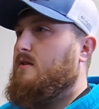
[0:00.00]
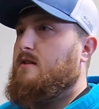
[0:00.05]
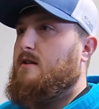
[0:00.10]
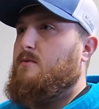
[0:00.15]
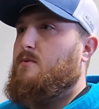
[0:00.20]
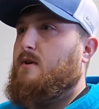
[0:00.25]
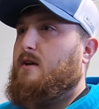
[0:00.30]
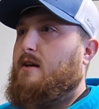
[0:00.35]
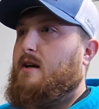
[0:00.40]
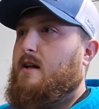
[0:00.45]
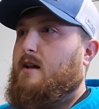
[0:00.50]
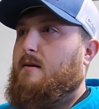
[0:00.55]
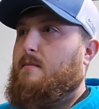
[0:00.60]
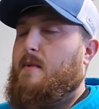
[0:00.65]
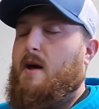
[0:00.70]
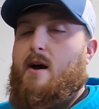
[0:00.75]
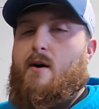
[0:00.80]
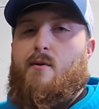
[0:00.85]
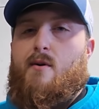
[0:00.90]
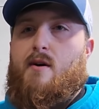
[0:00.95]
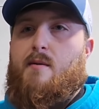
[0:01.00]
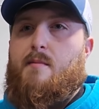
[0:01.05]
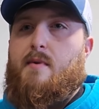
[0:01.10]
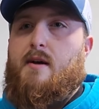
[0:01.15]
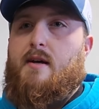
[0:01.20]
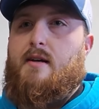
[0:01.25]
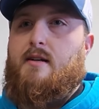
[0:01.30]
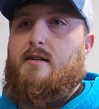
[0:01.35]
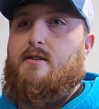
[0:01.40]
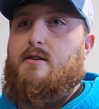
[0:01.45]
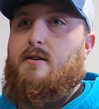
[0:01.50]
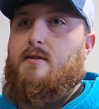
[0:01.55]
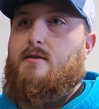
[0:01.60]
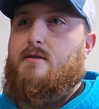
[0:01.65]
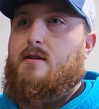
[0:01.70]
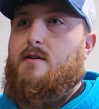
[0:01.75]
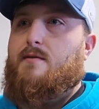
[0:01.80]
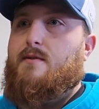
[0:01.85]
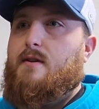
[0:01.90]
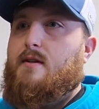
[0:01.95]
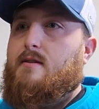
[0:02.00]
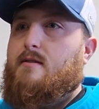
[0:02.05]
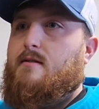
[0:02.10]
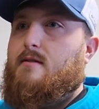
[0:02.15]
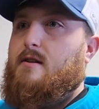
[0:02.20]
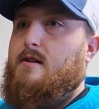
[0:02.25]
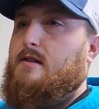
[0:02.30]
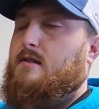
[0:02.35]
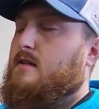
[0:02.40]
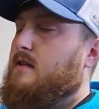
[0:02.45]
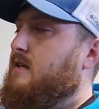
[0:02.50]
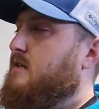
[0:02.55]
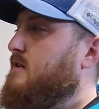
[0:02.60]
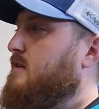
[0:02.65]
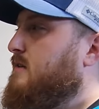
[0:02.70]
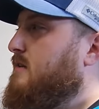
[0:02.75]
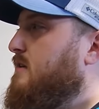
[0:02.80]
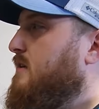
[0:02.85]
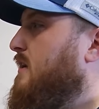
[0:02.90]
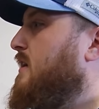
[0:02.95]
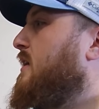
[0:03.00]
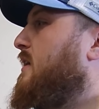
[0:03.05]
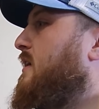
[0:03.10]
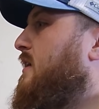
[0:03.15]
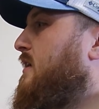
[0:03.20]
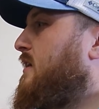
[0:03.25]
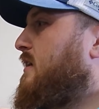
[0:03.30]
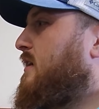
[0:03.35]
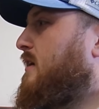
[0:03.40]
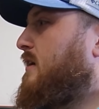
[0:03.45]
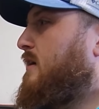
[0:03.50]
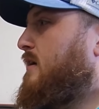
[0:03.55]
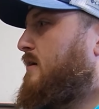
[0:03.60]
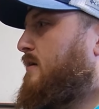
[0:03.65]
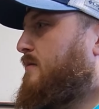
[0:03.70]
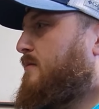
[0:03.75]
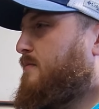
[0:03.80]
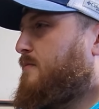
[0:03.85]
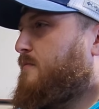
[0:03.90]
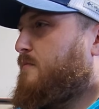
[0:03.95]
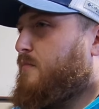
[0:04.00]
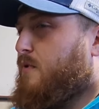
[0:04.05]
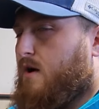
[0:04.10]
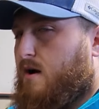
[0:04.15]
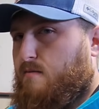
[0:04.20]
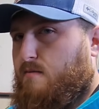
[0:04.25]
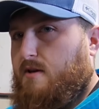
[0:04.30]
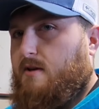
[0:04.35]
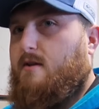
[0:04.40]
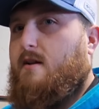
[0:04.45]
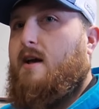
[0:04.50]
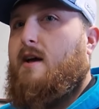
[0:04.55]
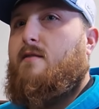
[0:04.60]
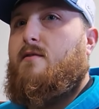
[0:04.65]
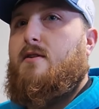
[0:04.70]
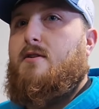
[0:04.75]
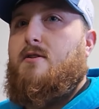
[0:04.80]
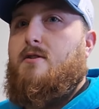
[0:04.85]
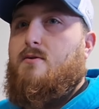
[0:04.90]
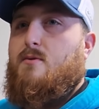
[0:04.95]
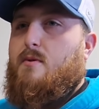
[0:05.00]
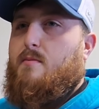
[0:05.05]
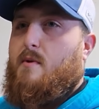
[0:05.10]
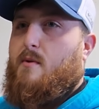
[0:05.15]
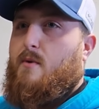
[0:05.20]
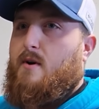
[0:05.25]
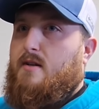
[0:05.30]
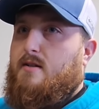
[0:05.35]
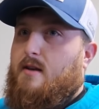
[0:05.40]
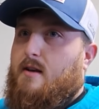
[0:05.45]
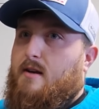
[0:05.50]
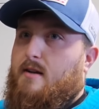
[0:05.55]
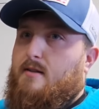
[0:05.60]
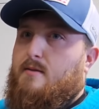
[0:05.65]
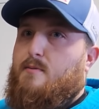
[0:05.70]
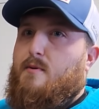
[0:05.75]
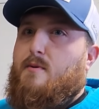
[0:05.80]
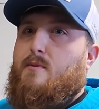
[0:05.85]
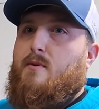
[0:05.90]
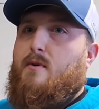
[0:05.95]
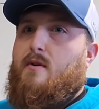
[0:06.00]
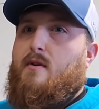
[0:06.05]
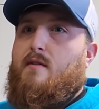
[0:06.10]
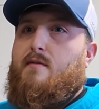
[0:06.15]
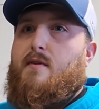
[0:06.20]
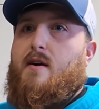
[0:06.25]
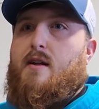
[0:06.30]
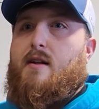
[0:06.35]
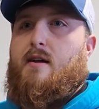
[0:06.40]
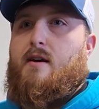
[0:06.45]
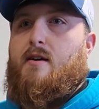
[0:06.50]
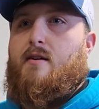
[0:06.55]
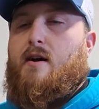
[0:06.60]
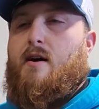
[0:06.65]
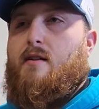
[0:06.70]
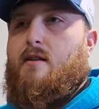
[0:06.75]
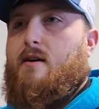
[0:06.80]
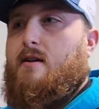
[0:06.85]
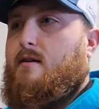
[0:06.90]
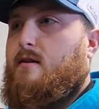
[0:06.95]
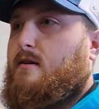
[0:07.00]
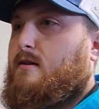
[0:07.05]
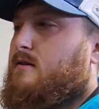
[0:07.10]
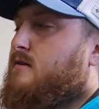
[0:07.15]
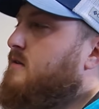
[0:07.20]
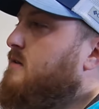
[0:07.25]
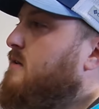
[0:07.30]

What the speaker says: to see what kind of power it makes, see if it does decent. Probably going to have issues with my wastegates, but we're going to find out how that does.